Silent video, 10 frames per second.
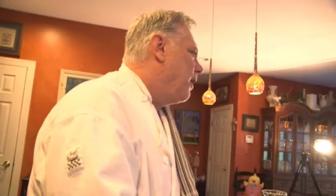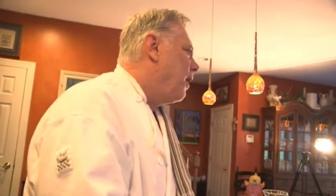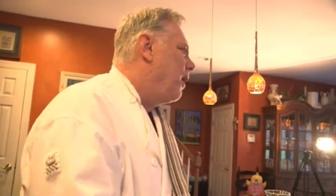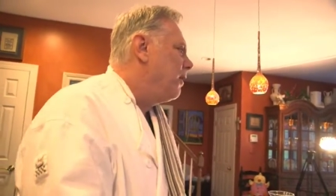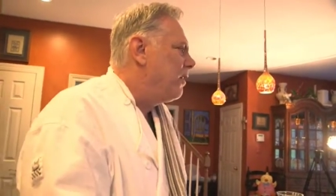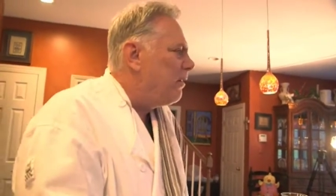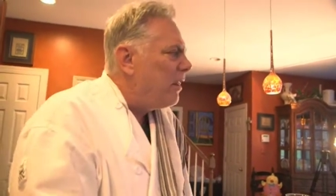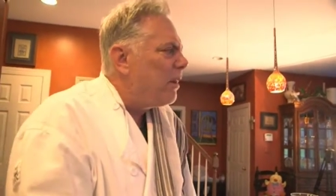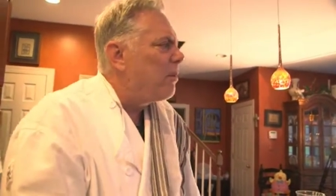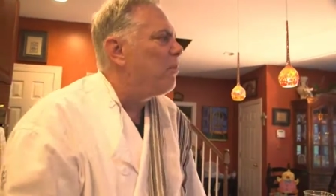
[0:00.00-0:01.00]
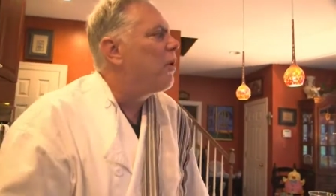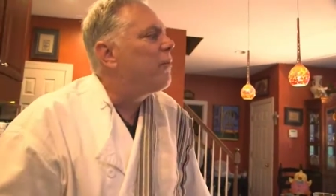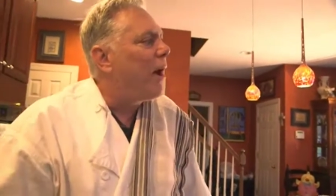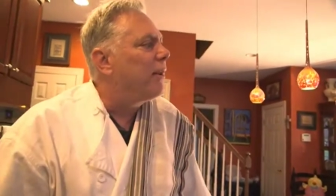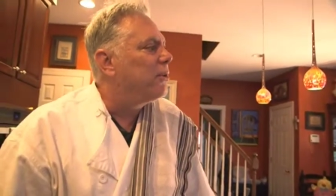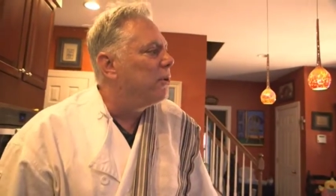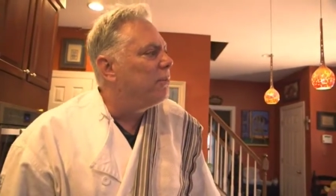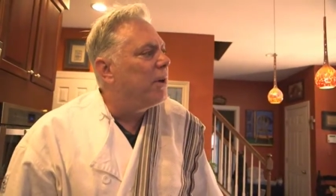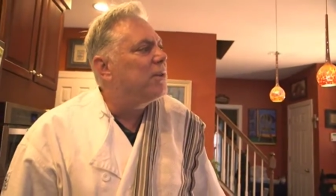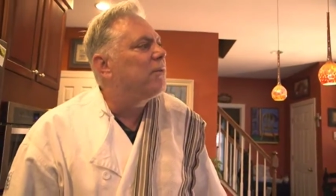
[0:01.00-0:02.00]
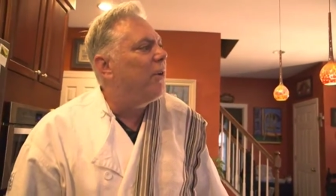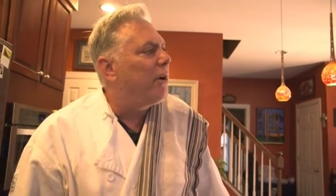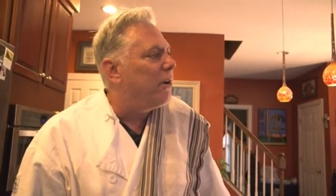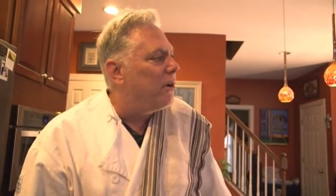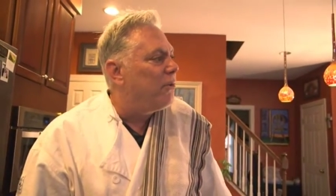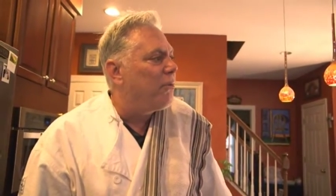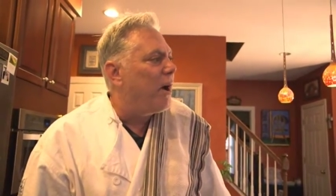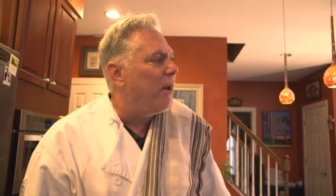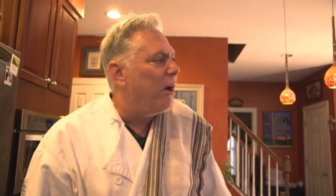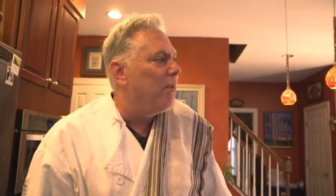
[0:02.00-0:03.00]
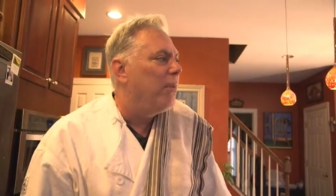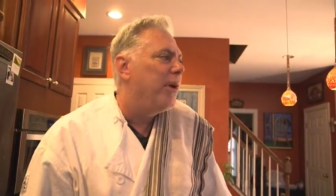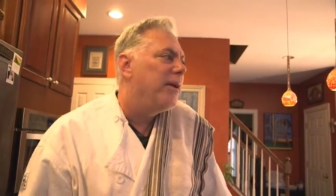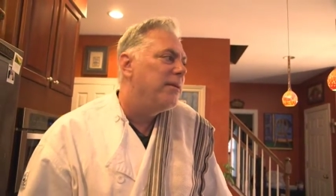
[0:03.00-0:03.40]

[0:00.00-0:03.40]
A little bit more fat to it, but it's very good. Fried up, like